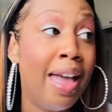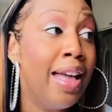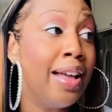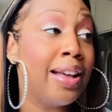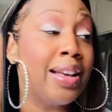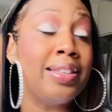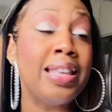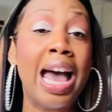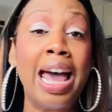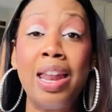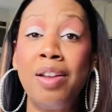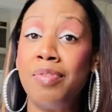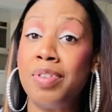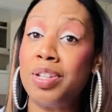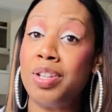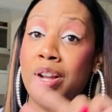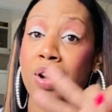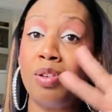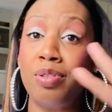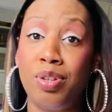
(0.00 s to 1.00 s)
because I done
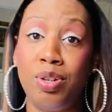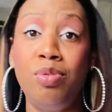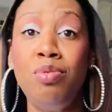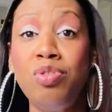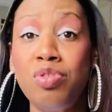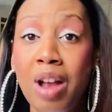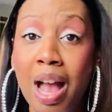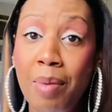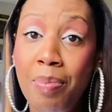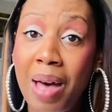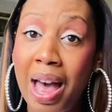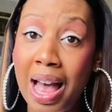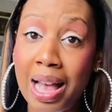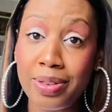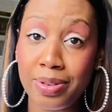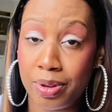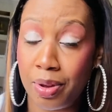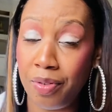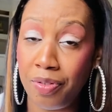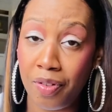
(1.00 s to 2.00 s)
returned two
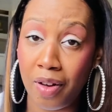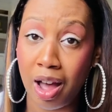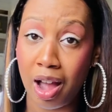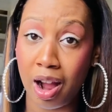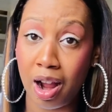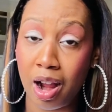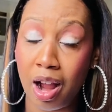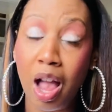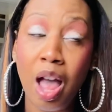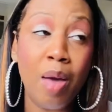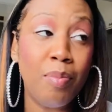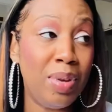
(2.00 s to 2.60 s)
tripods so far